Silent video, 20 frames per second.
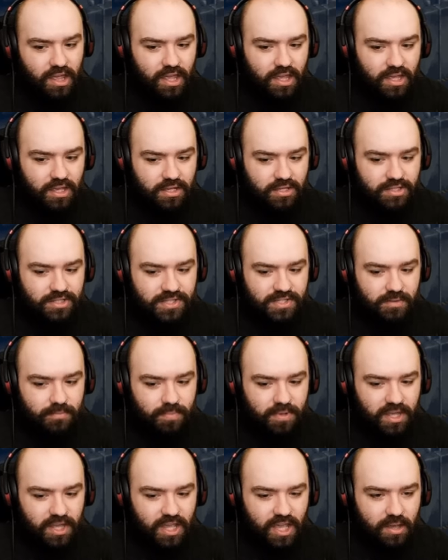is
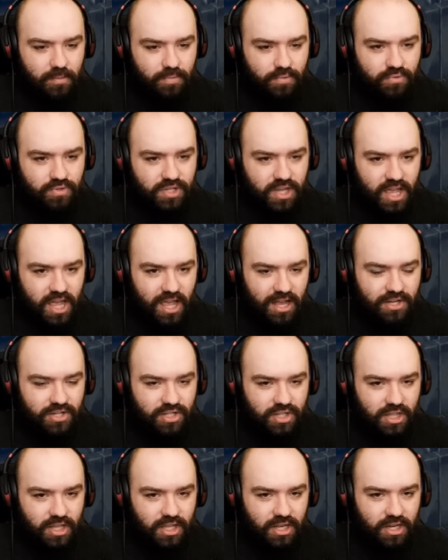being able to
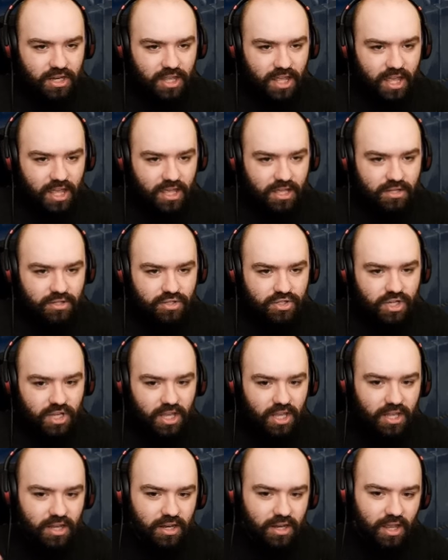actually engage
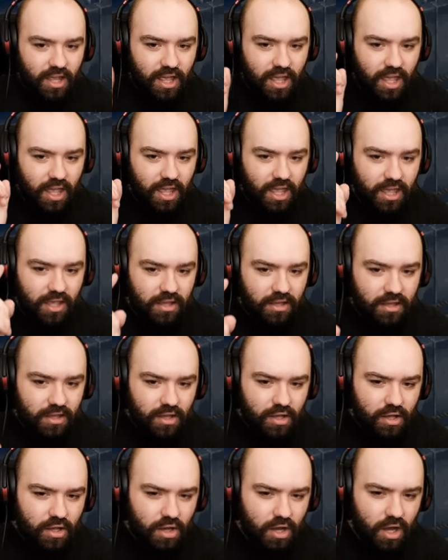in a
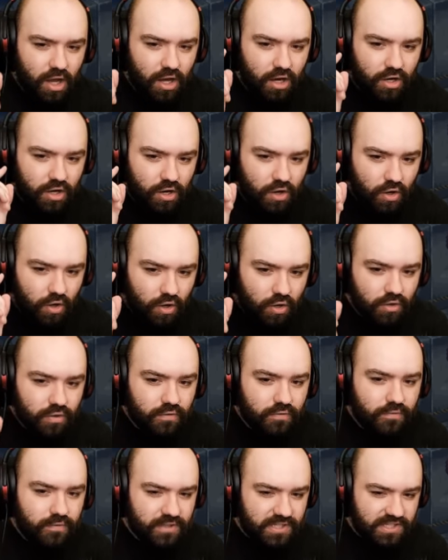a
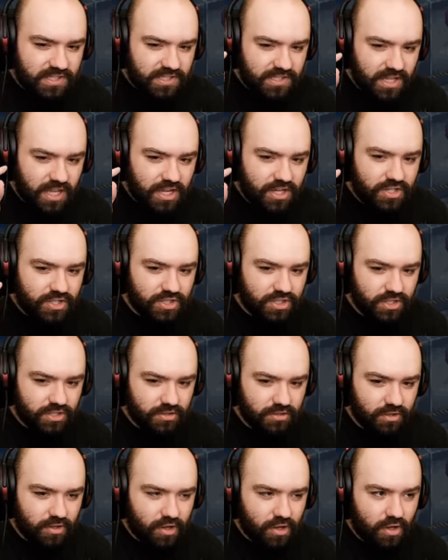
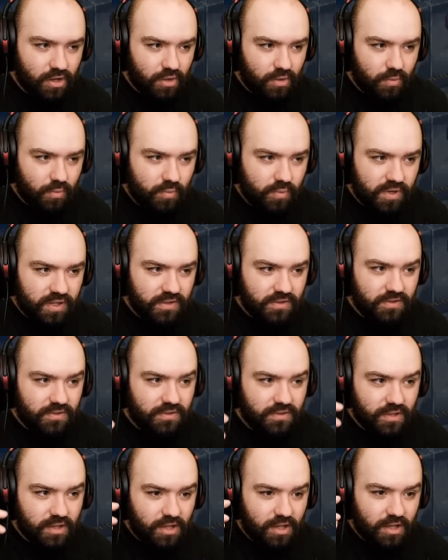conversation
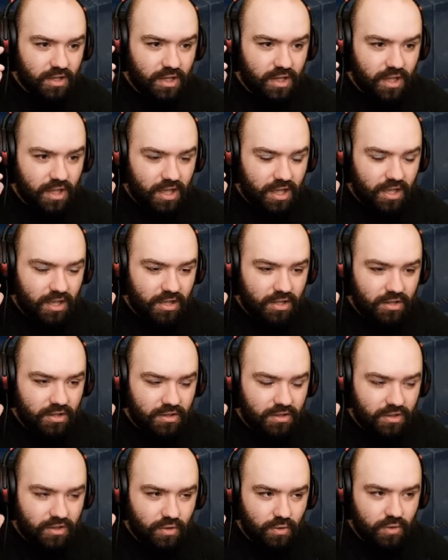with
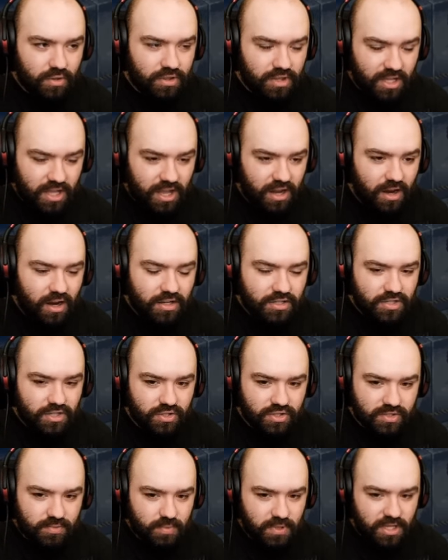your the character
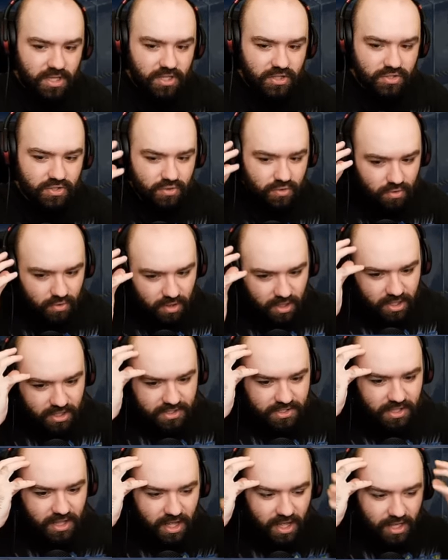you're speaking to.
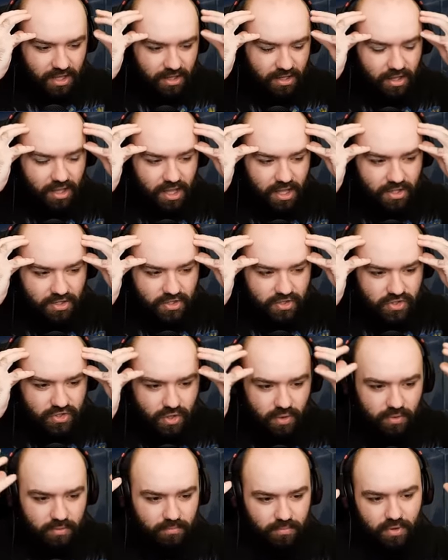It's like
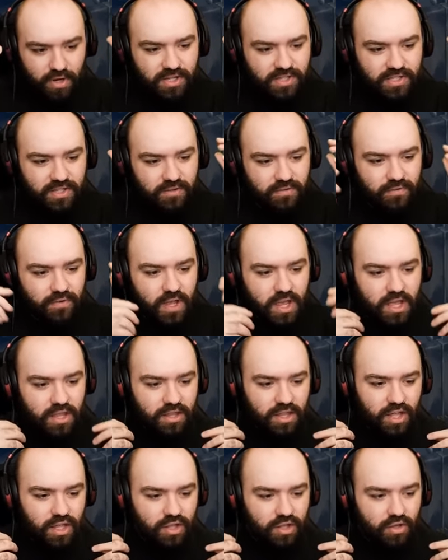so impressive
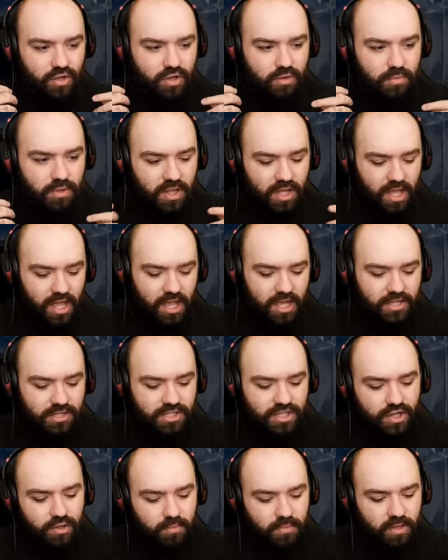that you can be like, "Hey,
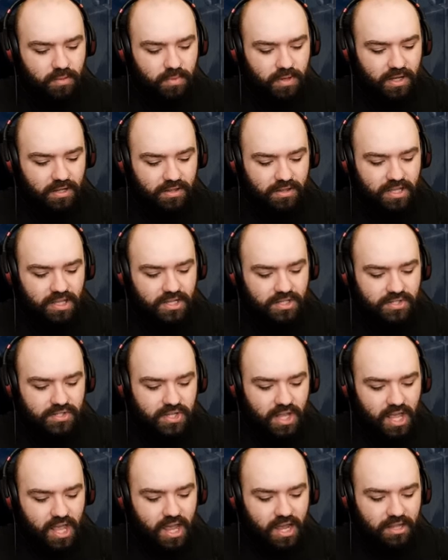tell me about
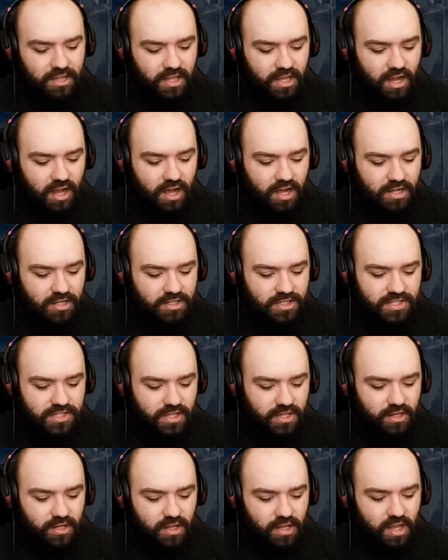this," and they
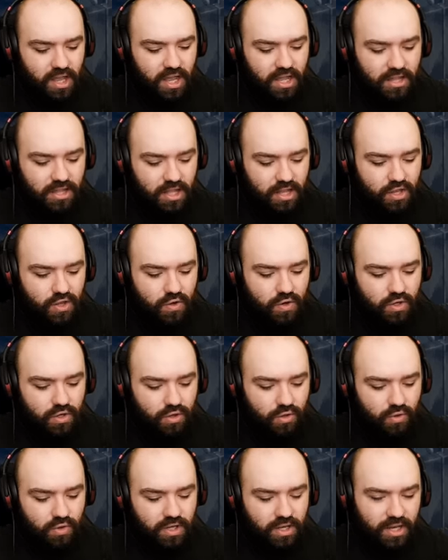answer, and then you
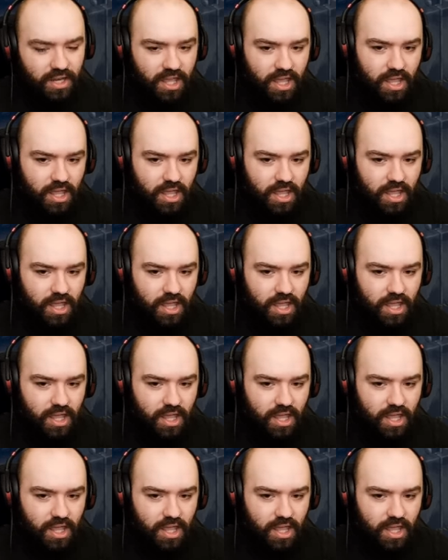can look at